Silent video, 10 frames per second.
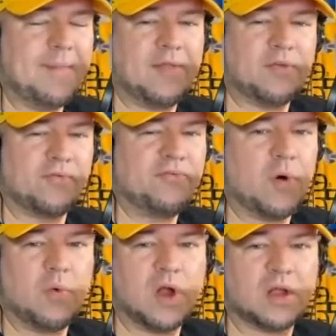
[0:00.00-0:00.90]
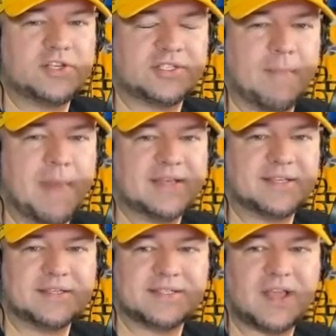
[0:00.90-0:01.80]
Man, their footwork just
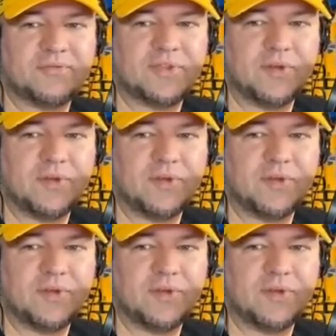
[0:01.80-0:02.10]
amazing stuff.